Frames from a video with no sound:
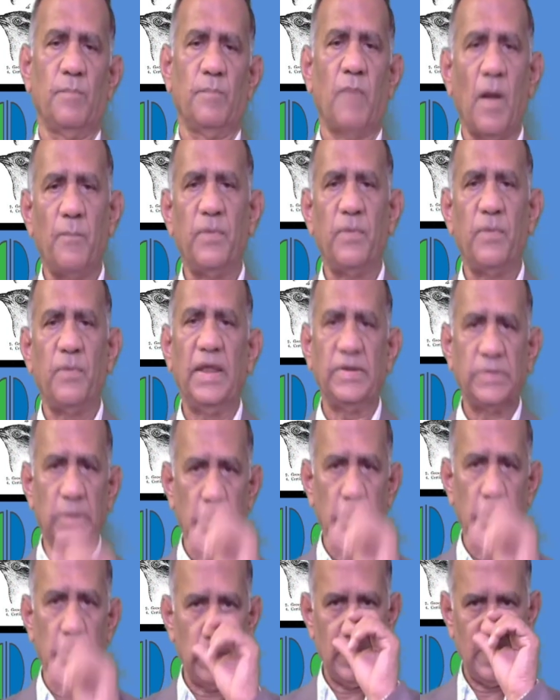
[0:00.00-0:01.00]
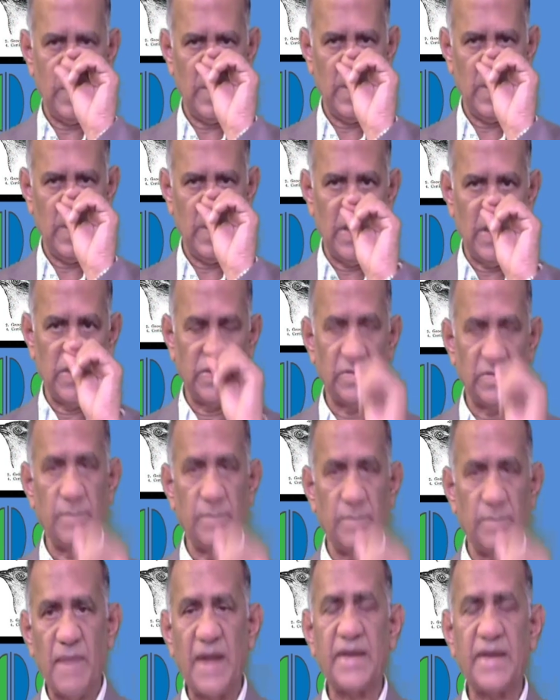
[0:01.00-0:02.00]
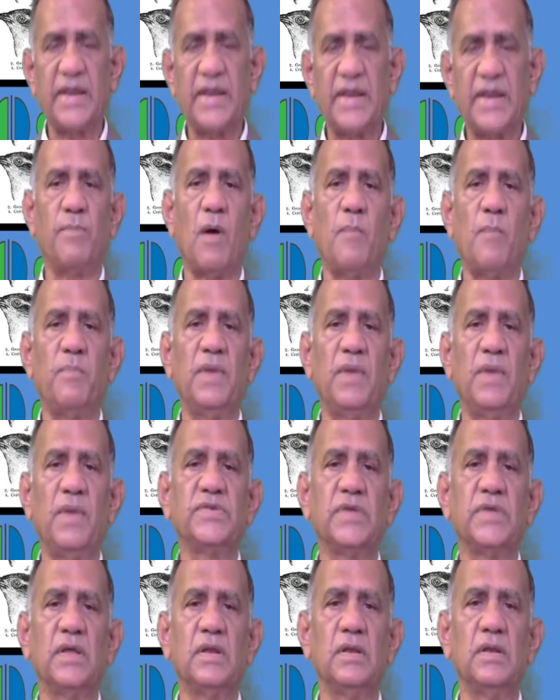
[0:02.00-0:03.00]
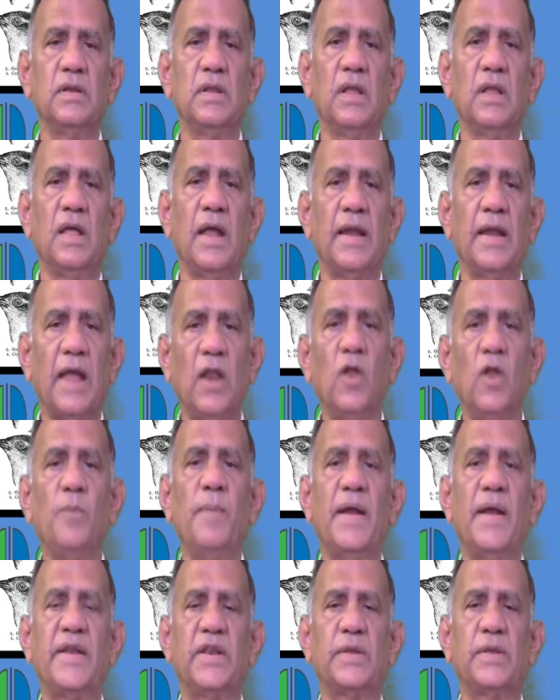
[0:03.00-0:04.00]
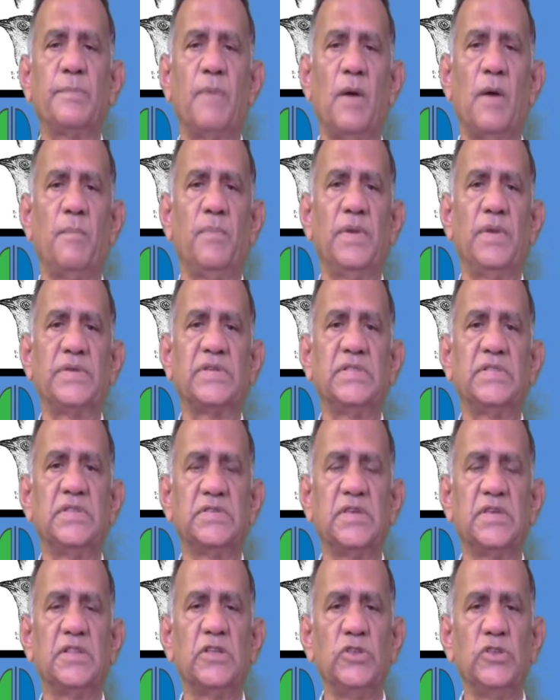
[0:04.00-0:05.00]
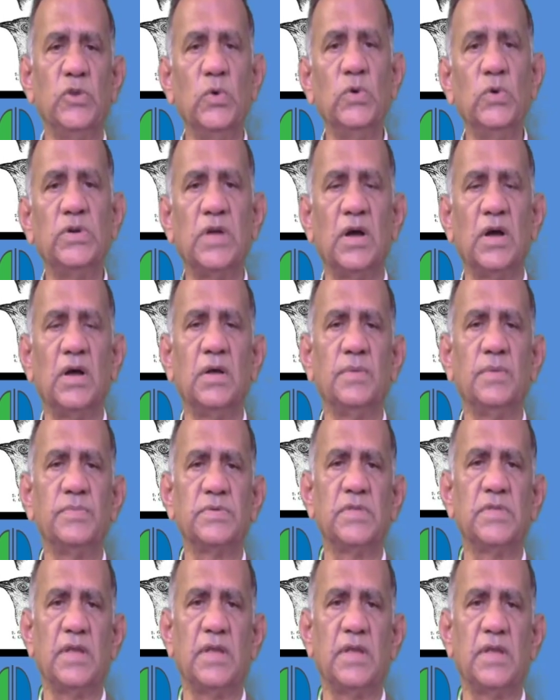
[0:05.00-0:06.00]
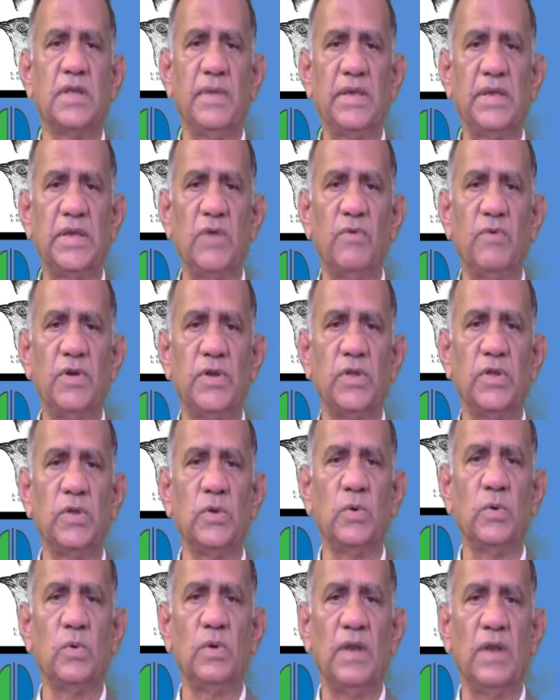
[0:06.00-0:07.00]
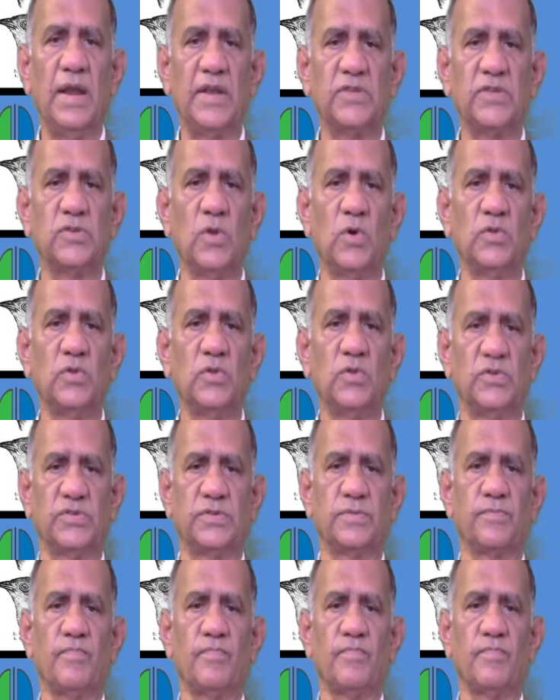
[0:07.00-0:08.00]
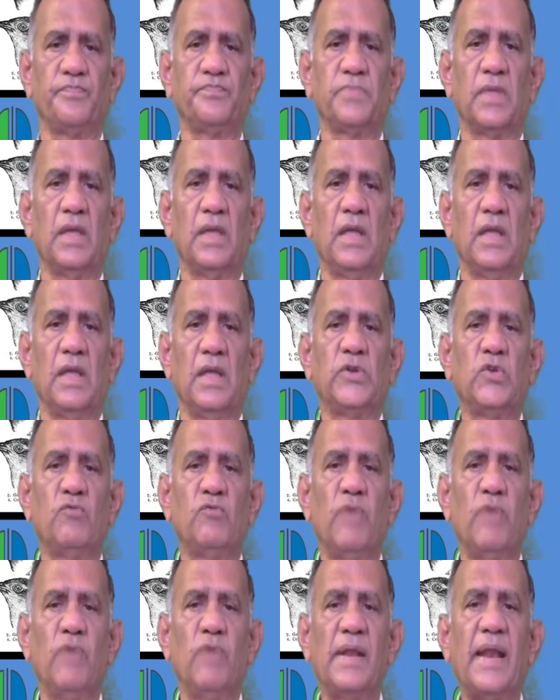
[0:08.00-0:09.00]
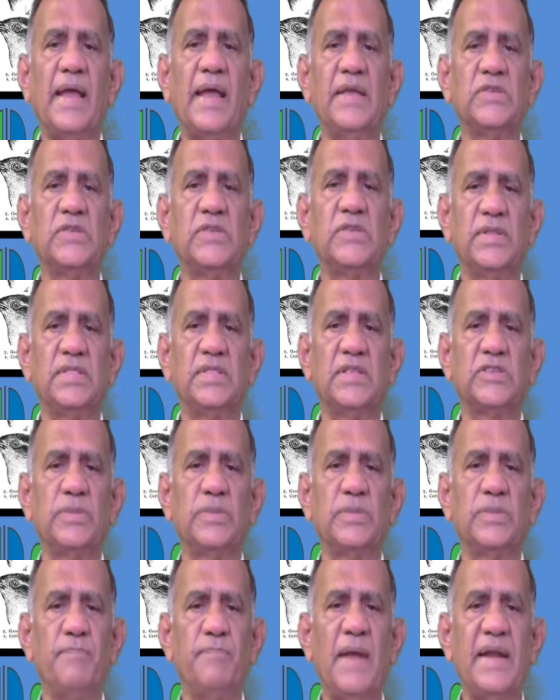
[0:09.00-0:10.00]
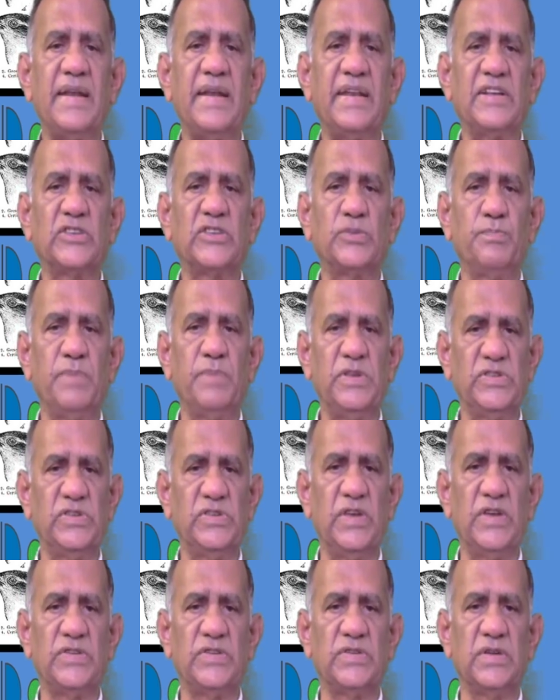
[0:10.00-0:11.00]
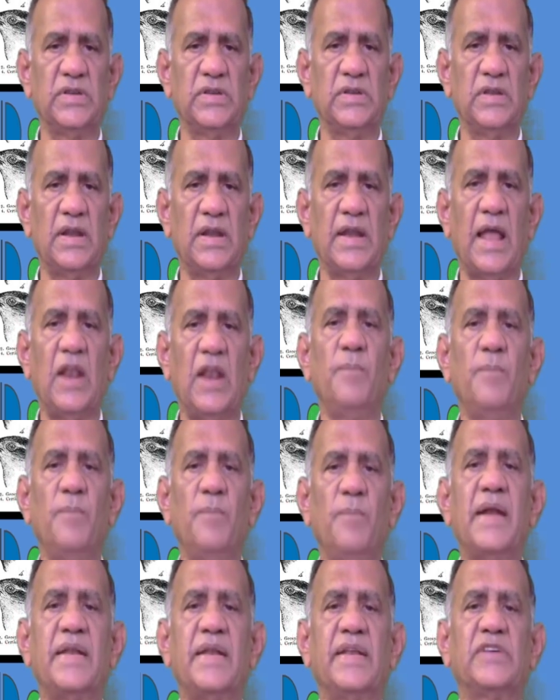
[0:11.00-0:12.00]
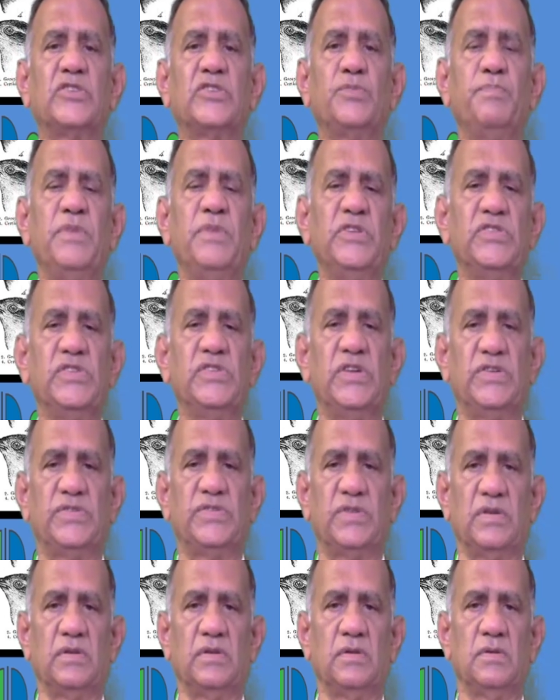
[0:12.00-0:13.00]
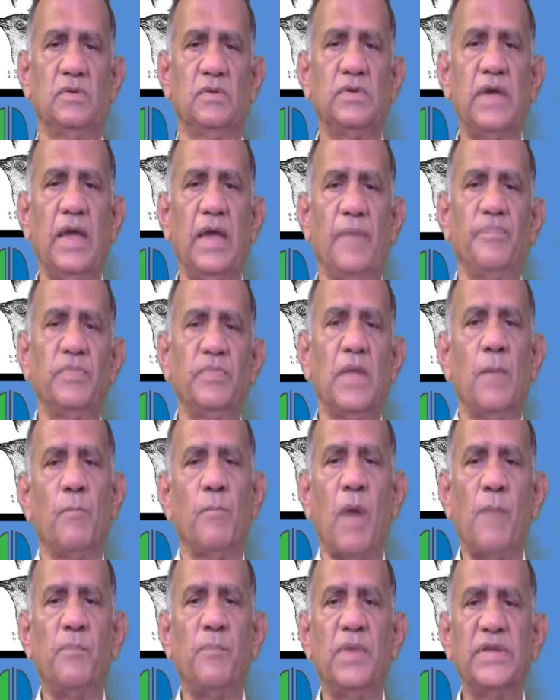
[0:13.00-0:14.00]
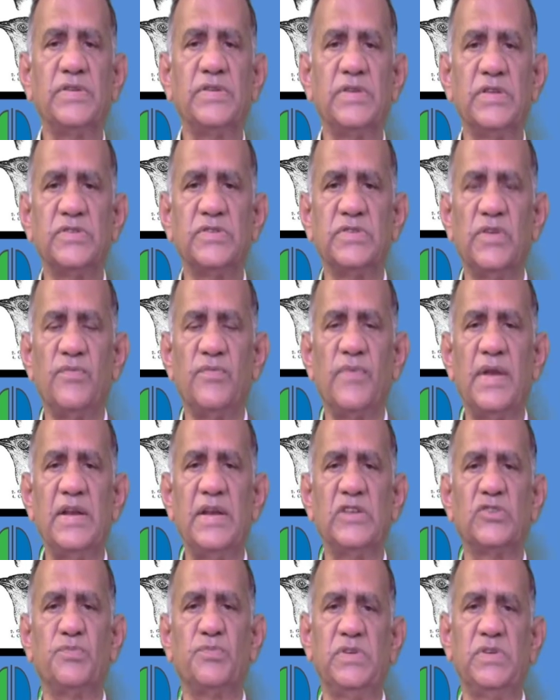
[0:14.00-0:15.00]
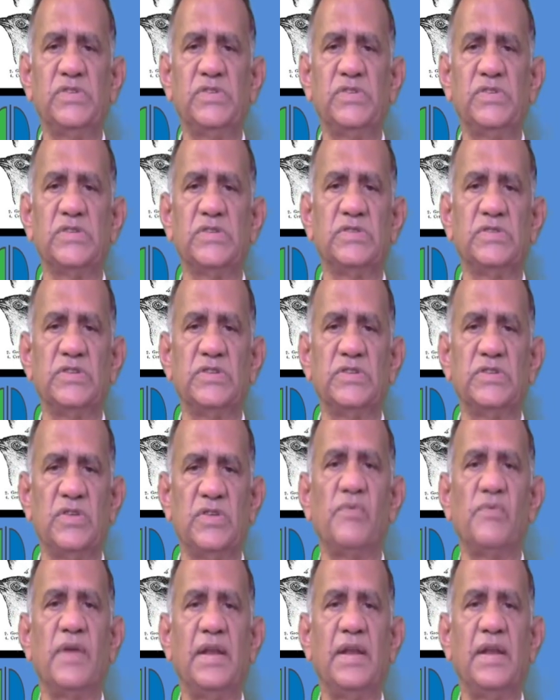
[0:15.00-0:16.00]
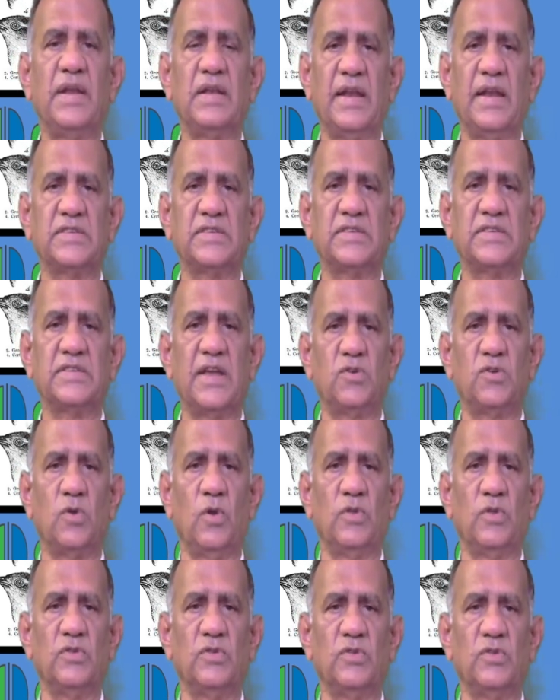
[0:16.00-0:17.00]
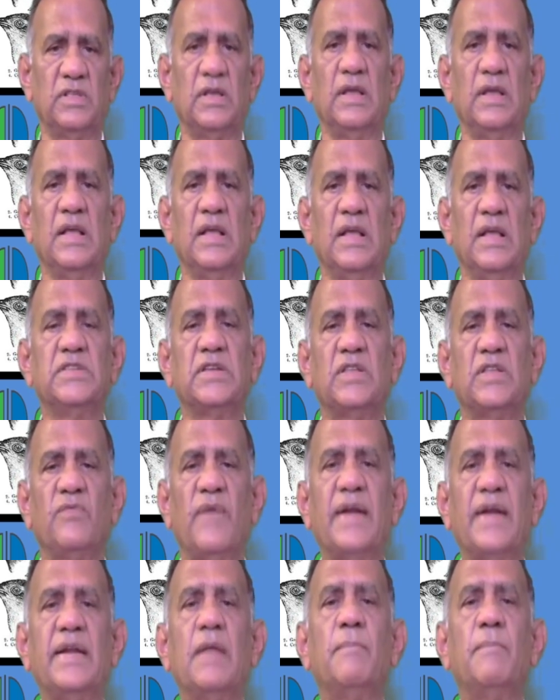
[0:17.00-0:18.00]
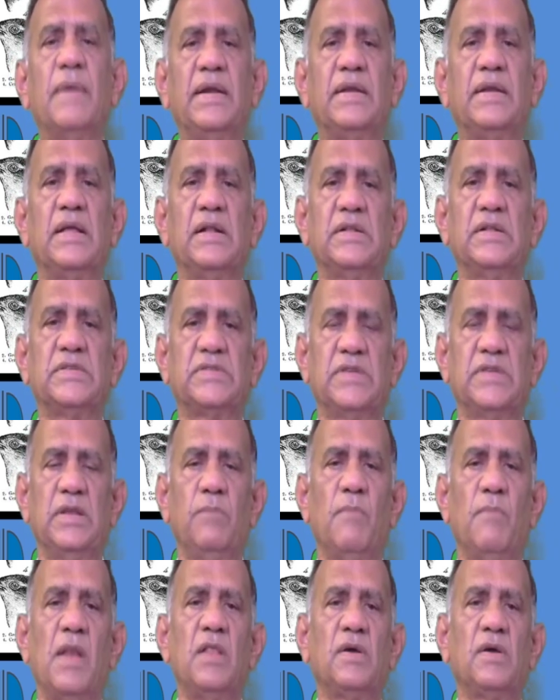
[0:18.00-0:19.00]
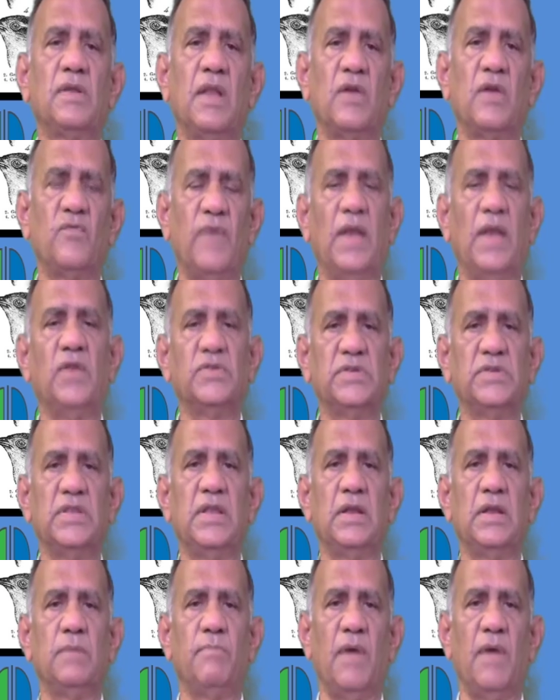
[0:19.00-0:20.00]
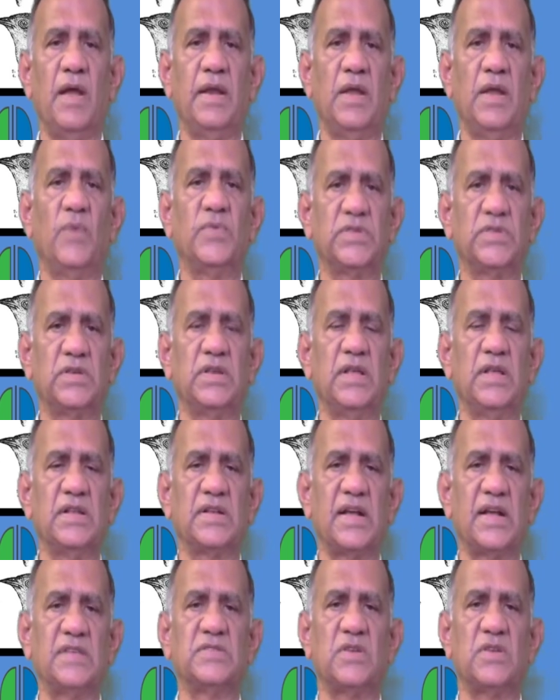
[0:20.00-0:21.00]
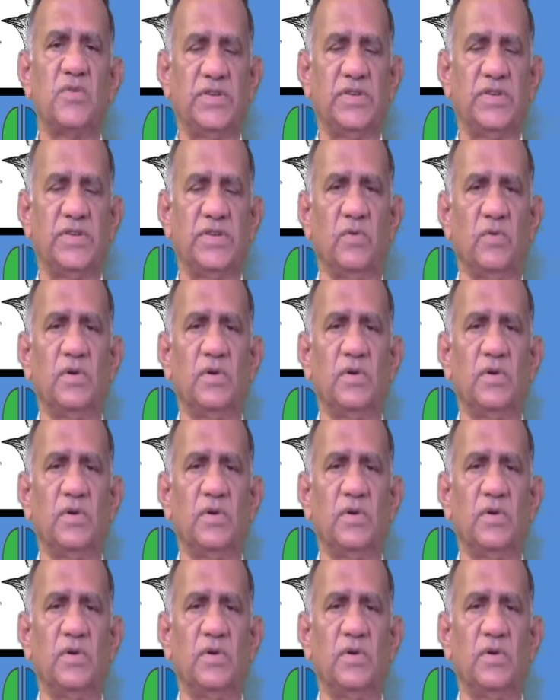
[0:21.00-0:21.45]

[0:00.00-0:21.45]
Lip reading: Population, sympatric population and allopatric population. These are the new terms that are being given to you. Let us know this. To familiarize with the sympatric speciation and allopatric speciation. Okay, population is different, speciation is different. Let us get to know this. These are the fundamentals in molecular phylogeny and biodiversity and conservation.